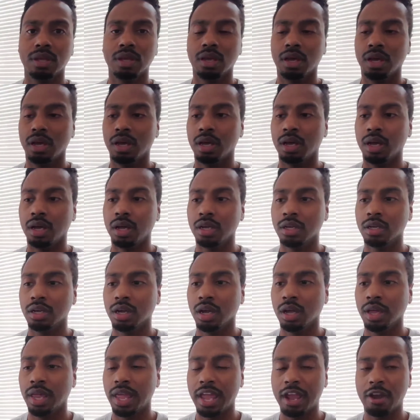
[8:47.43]

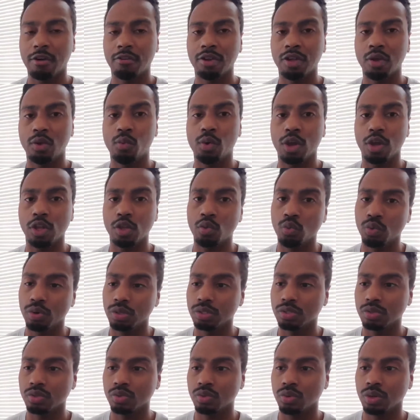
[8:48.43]
an area where you
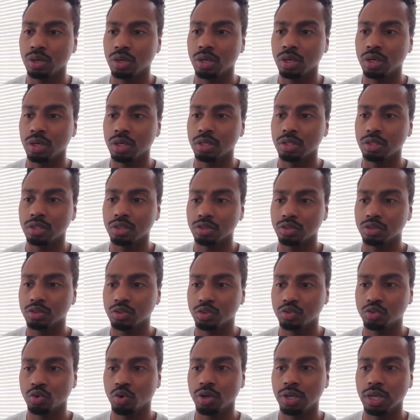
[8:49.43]
want to
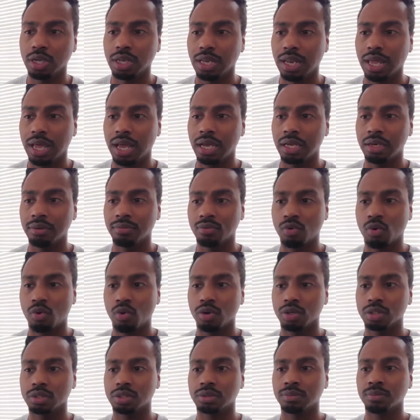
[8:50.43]
draw your line. Of
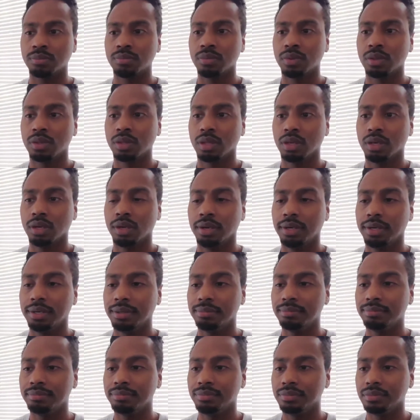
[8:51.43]
course,
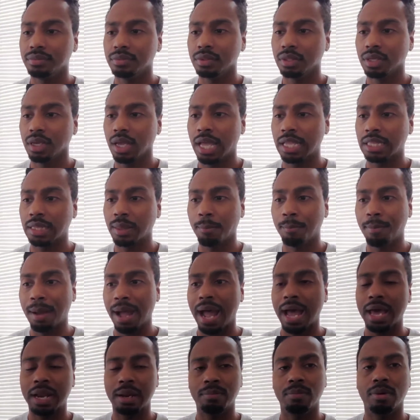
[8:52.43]
at the
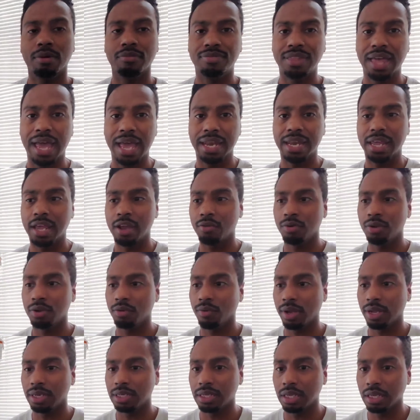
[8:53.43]
bottom of that area
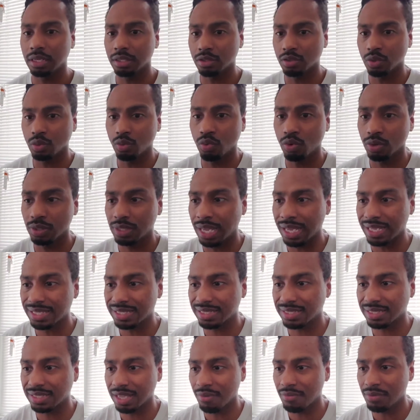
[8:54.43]
right there, toward that
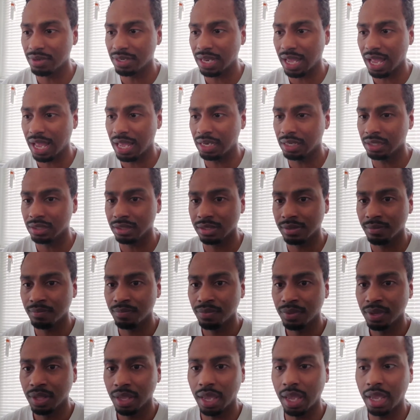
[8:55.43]

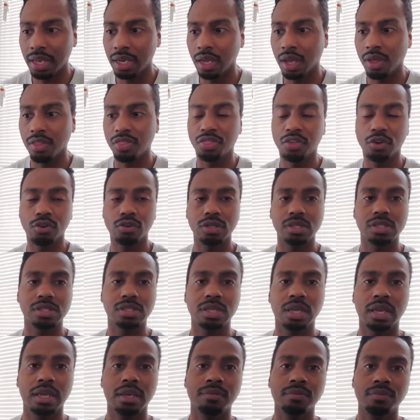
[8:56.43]

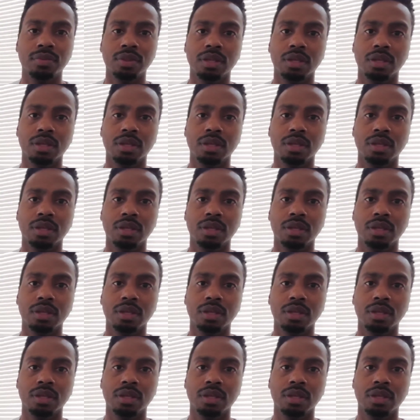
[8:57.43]
$7.30.